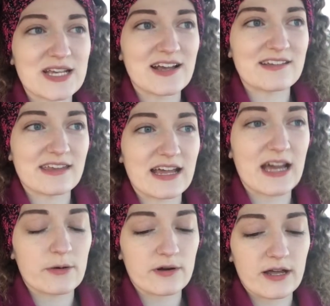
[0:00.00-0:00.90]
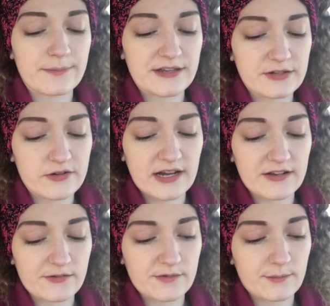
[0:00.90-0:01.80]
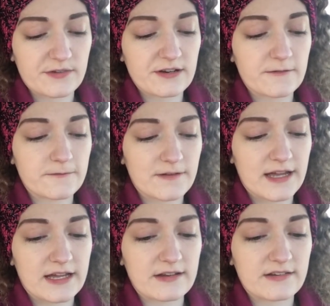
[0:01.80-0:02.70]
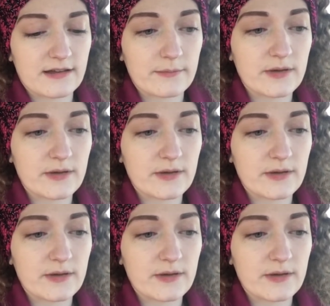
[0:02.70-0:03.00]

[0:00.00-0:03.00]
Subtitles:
because I kind of want to update you guys on some stuff and